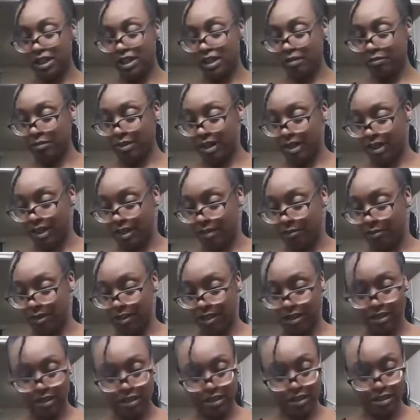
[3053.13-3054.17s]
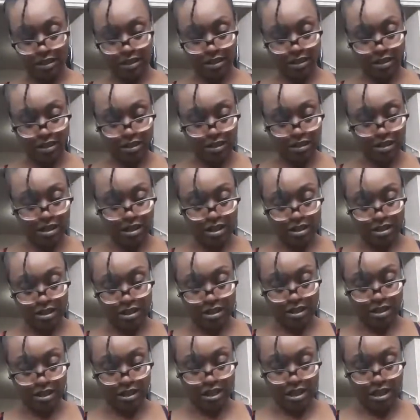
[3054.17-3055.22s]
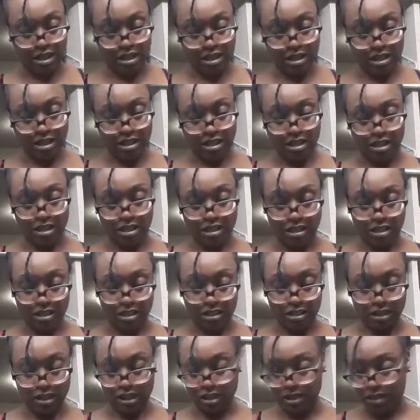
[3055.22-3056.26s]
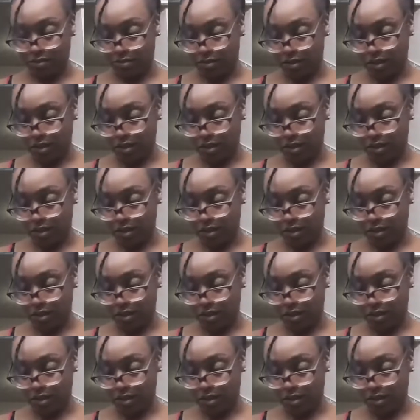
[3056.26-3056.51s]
that in my hair because it just causes irritation